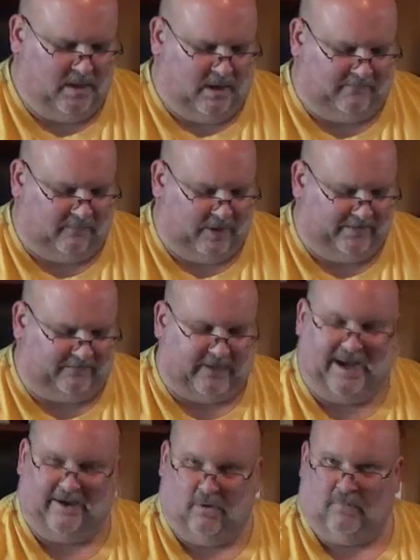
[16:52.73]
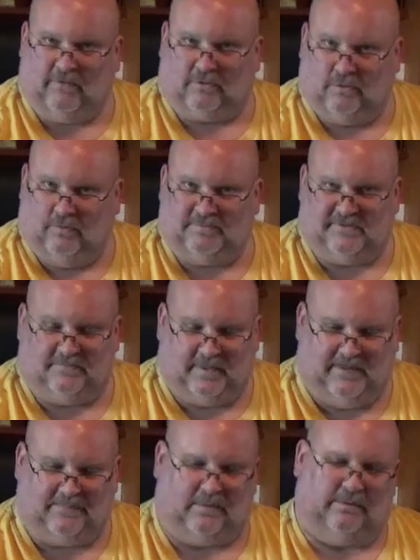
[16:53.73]
Avoid flying over groups of
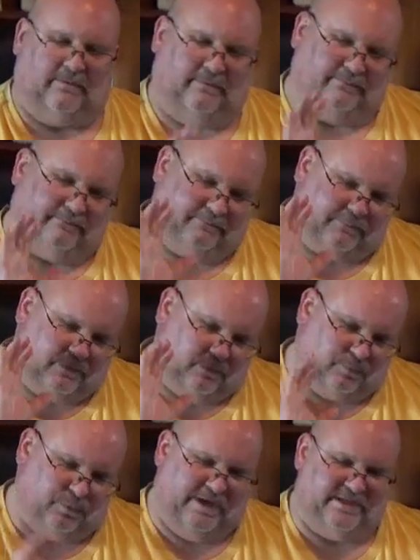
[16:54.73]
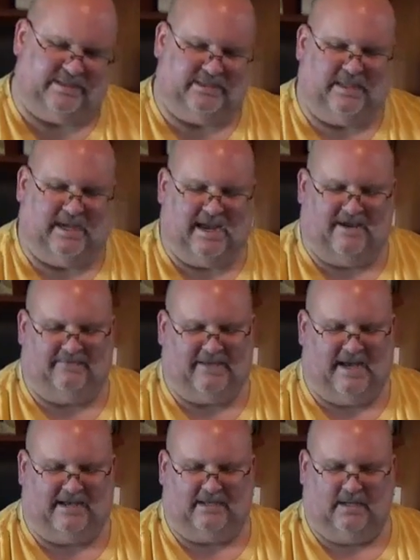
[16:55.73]
people. The reason they have
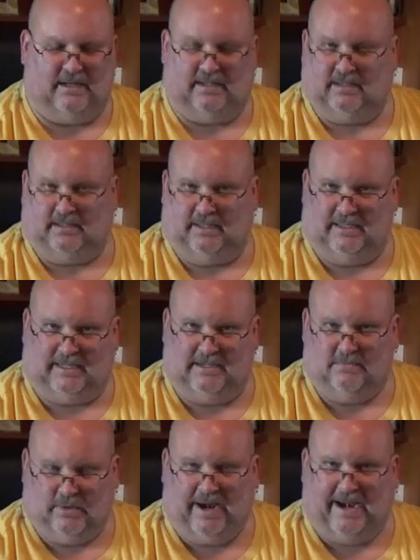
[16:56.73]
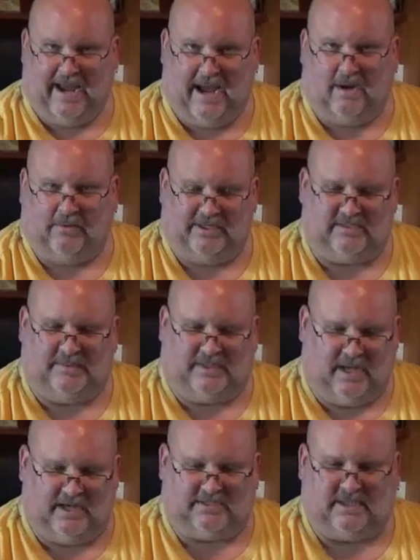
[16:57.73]
that right now is
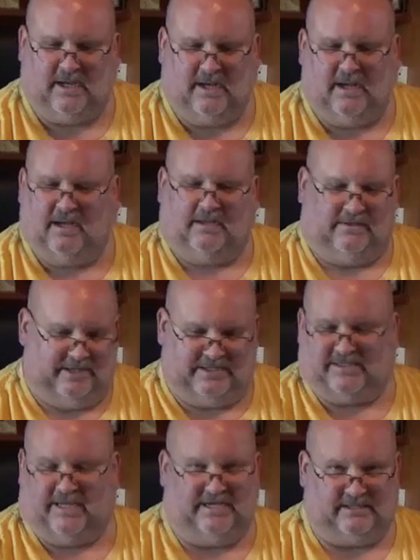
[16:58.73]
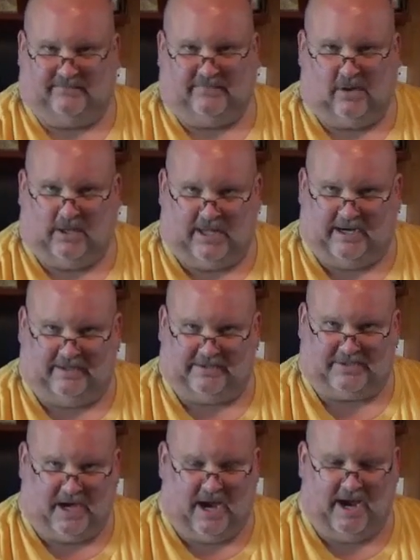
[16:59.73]
because these things will fall out of the
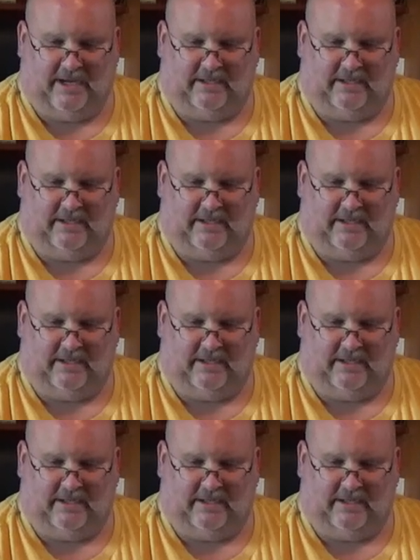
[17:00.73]
sky.